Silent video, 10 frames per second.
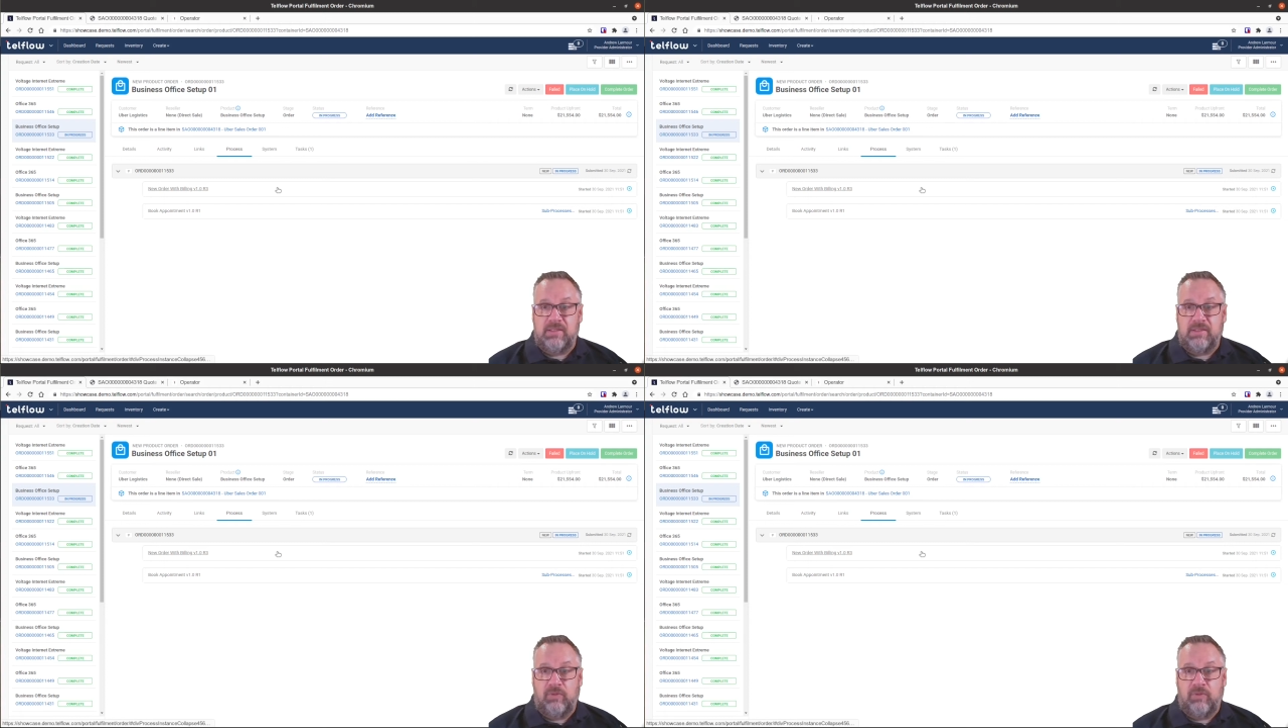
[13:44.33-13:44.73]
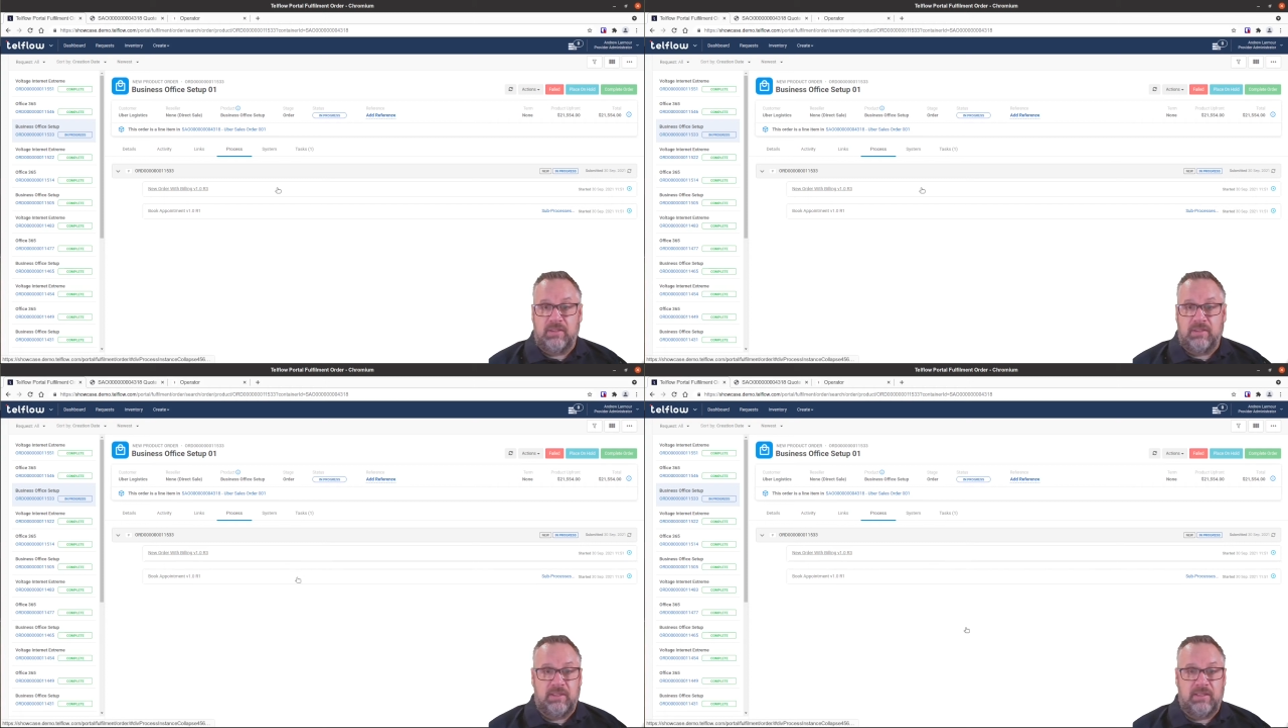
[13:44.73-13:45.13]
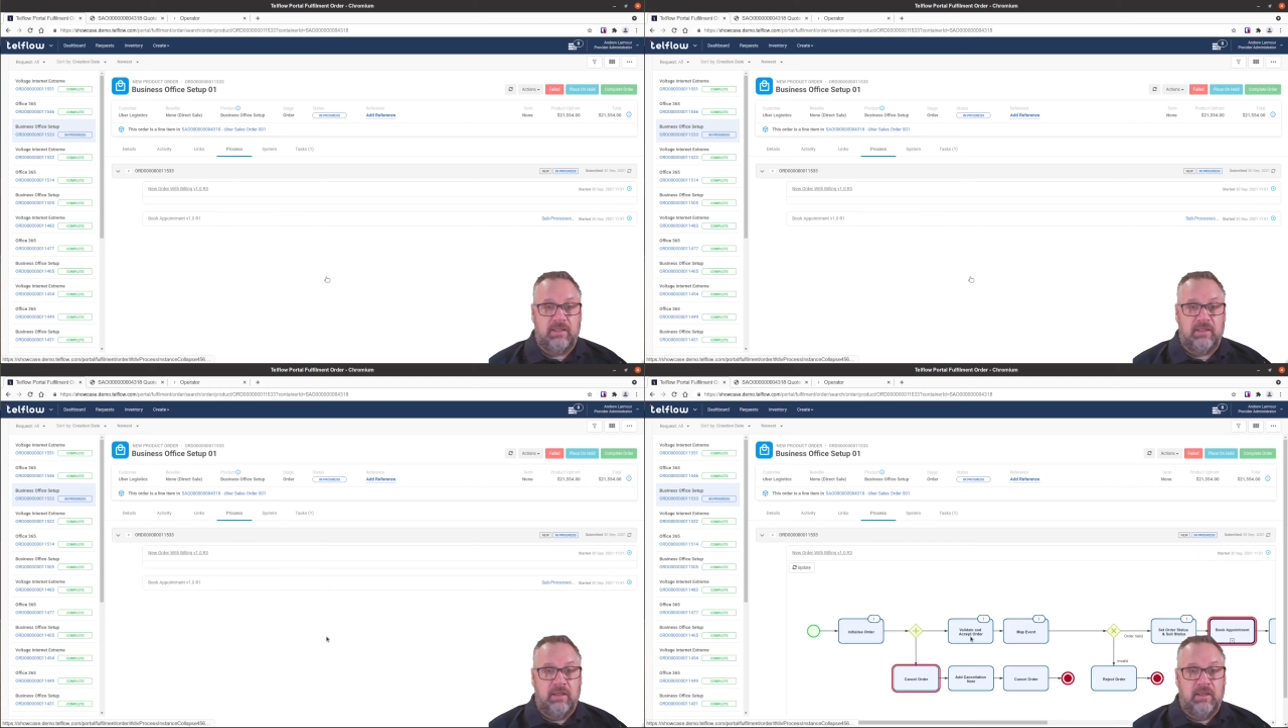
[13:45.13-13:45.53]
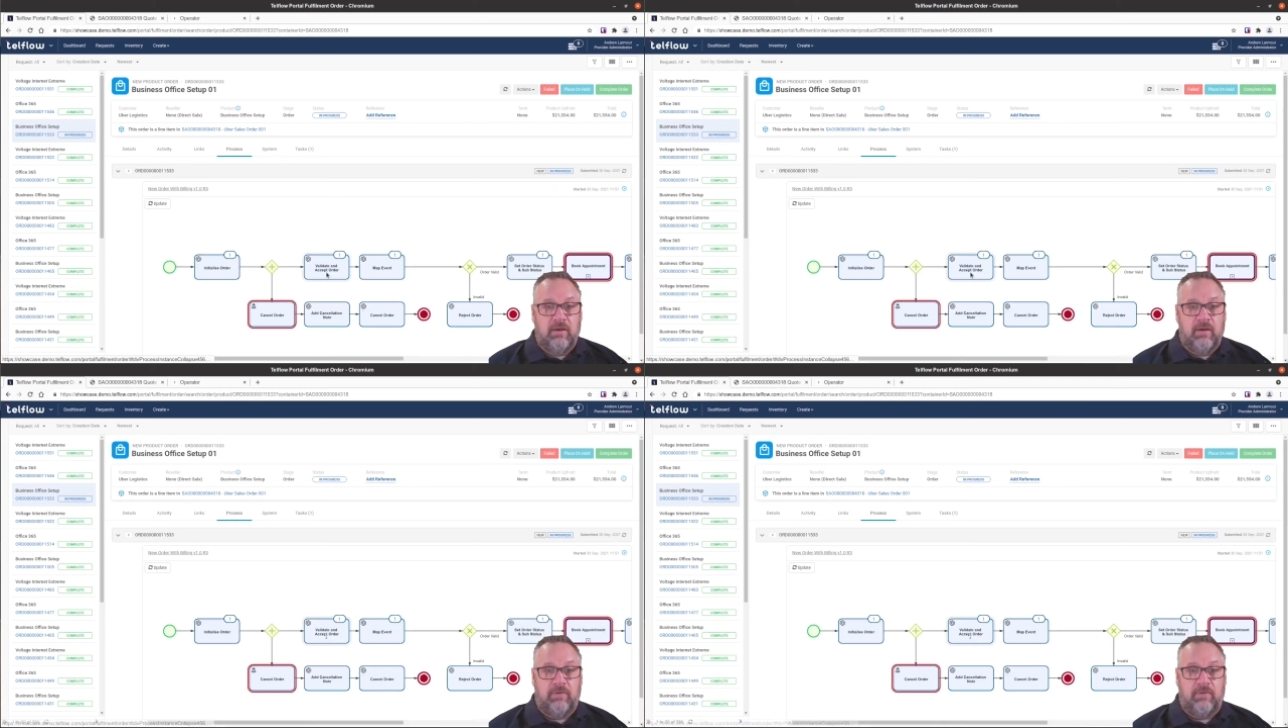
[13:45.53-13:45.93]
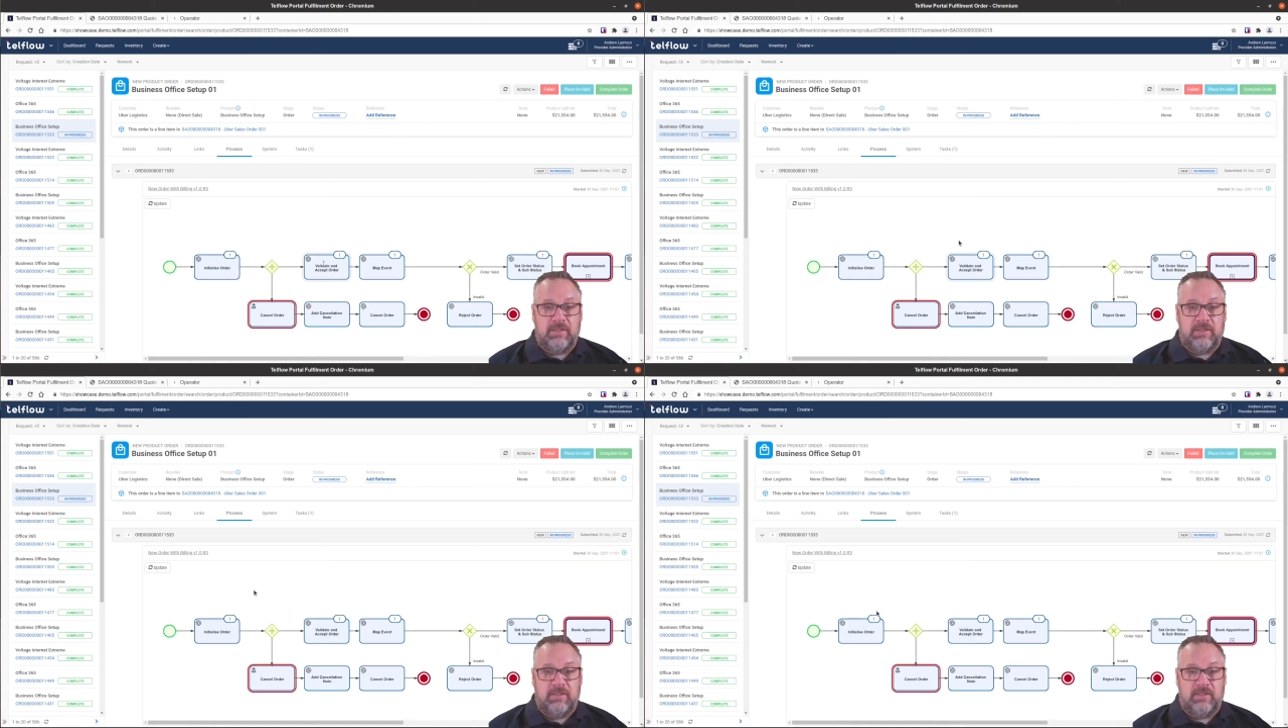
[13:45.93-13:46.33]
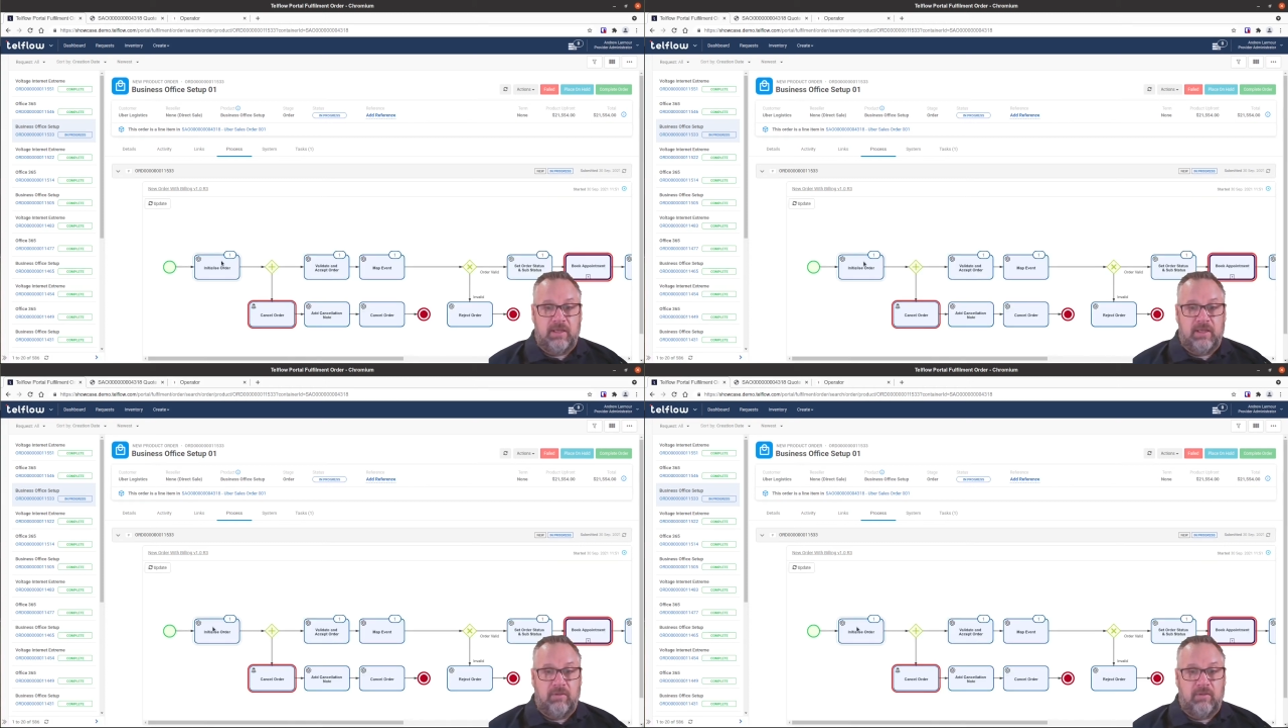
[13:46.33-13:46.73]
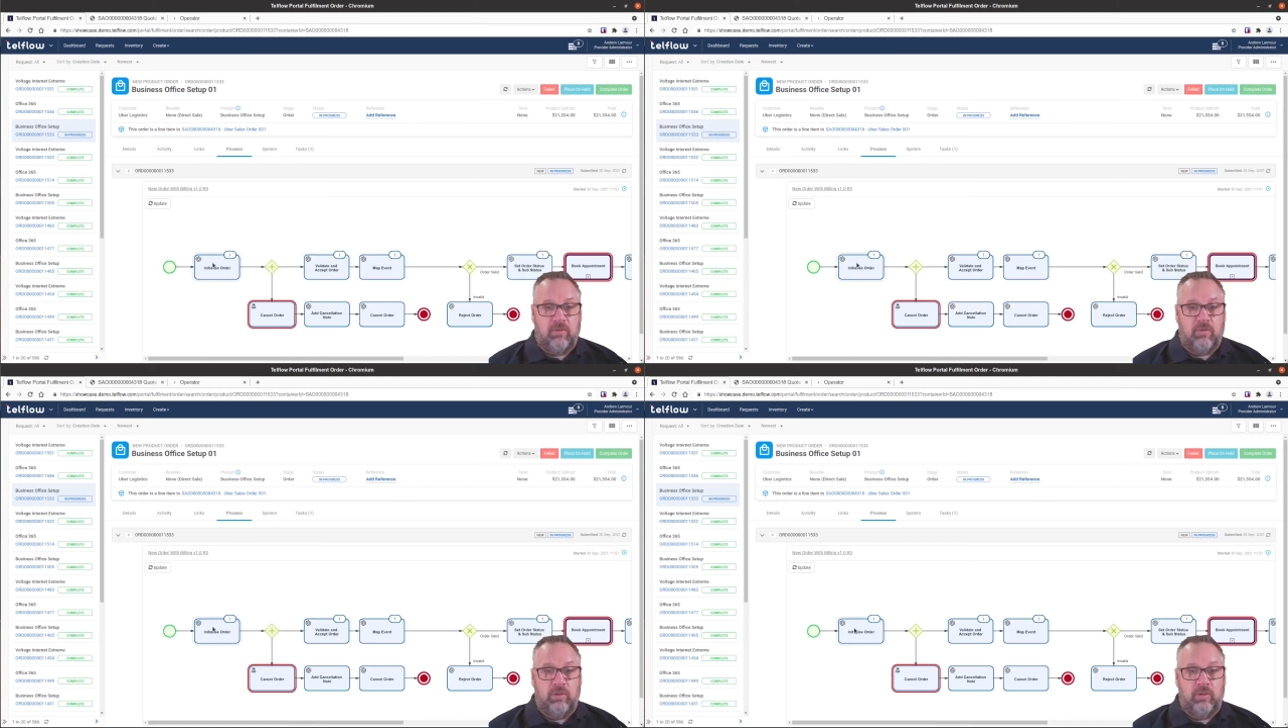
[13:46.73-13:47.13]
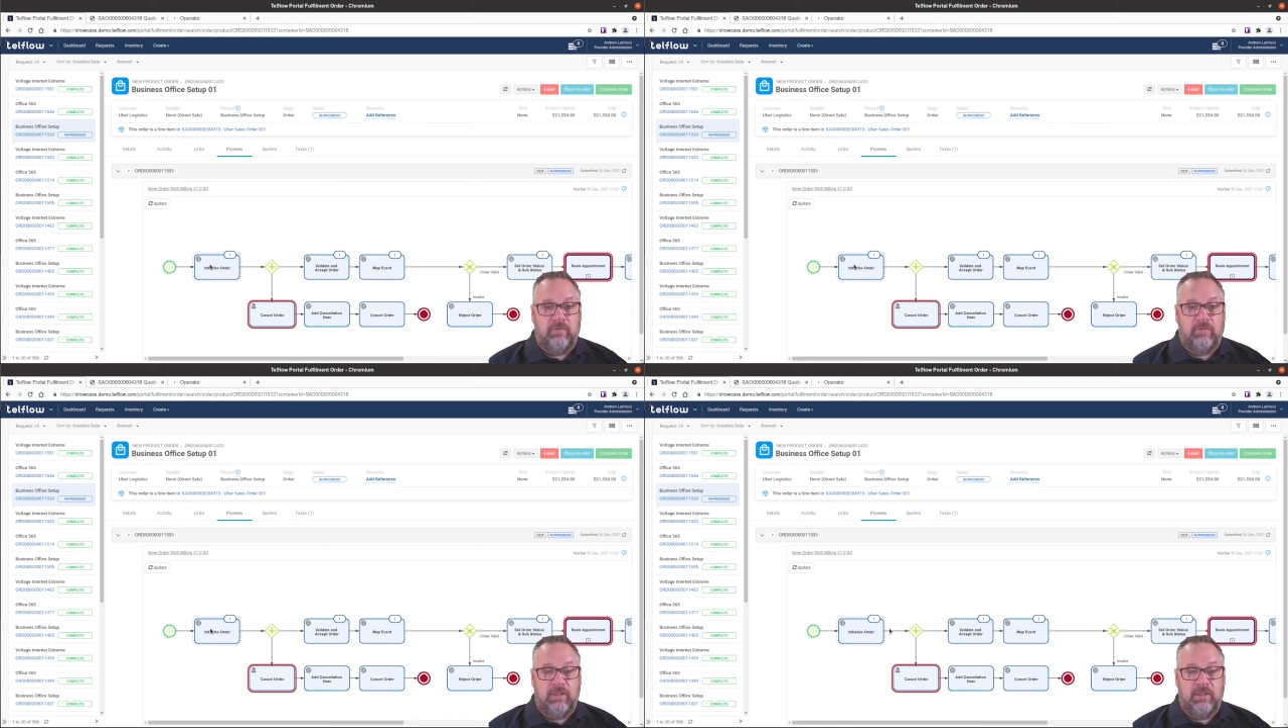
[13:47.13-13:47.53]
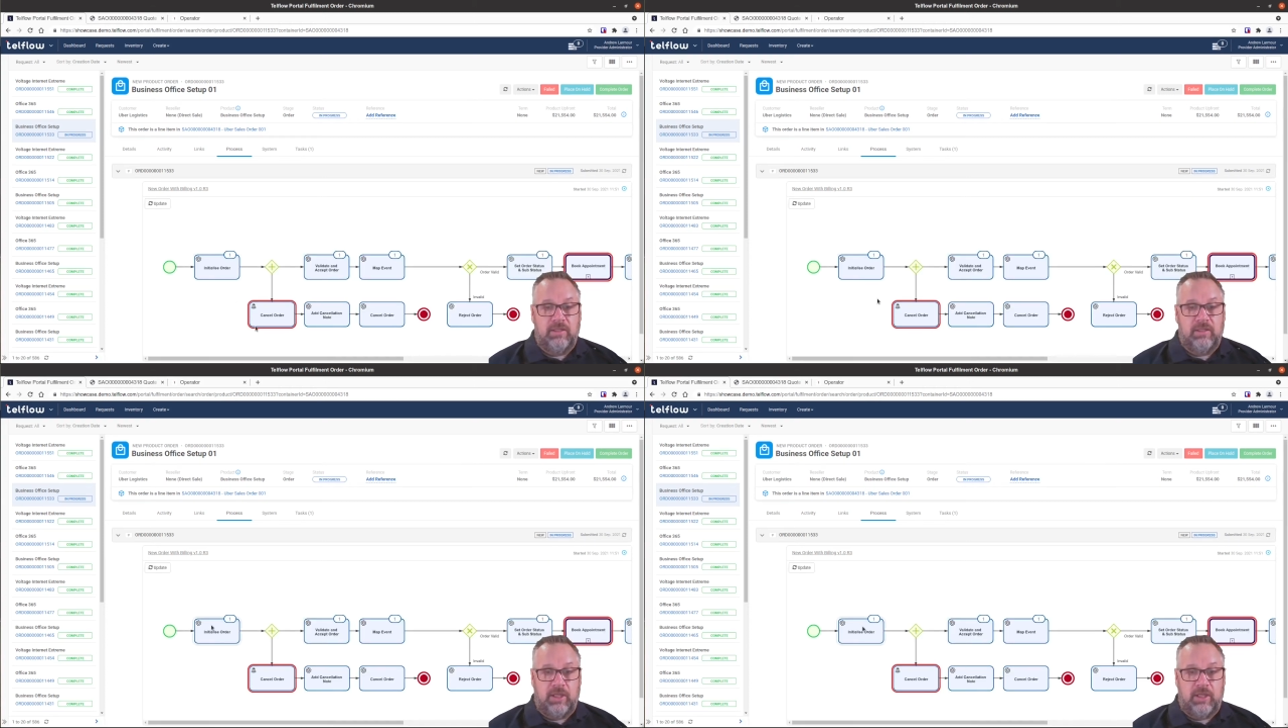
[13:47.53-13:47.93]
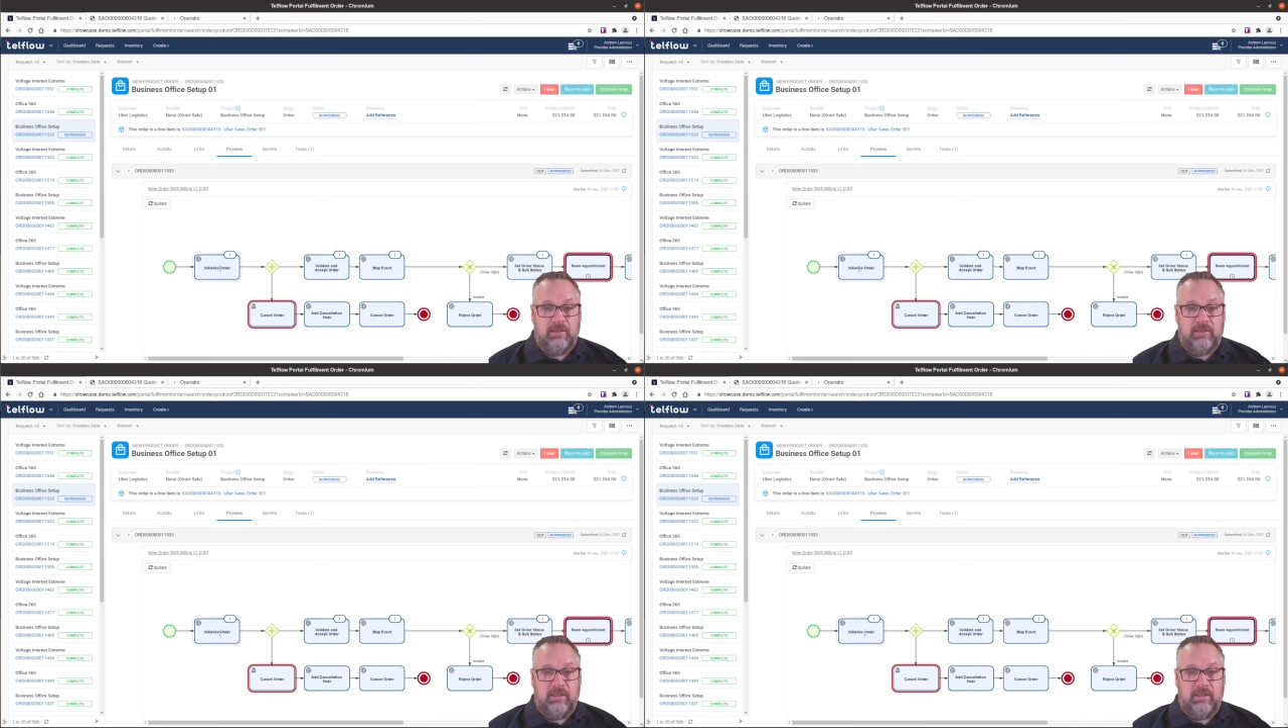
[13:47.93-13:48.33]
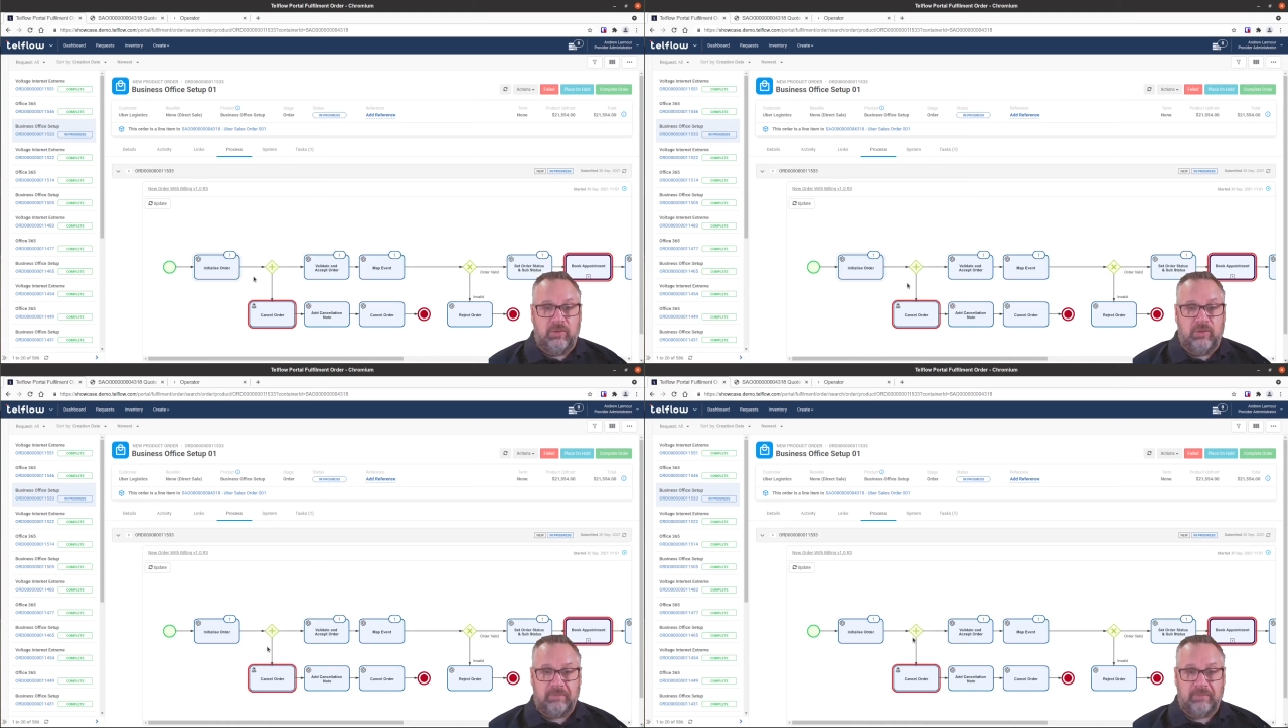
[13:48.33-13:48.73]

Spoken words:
So we can see, for instance, that we've initiated the order.